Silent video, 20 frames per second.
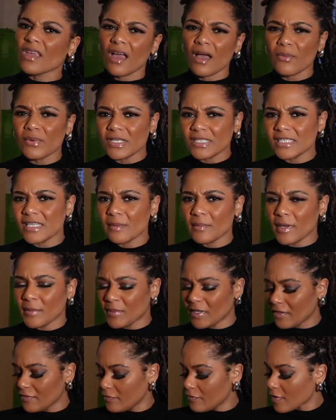I want to say
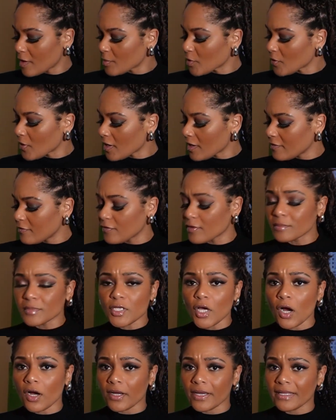maybe in February from
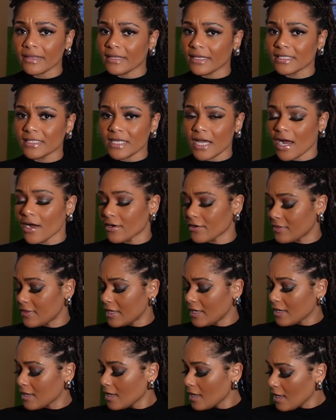Target, the entire
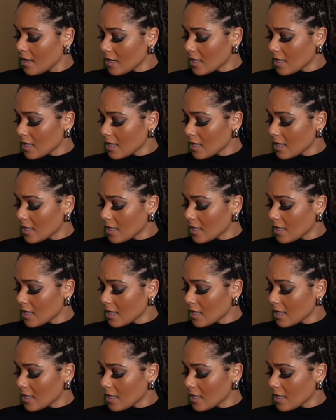thing.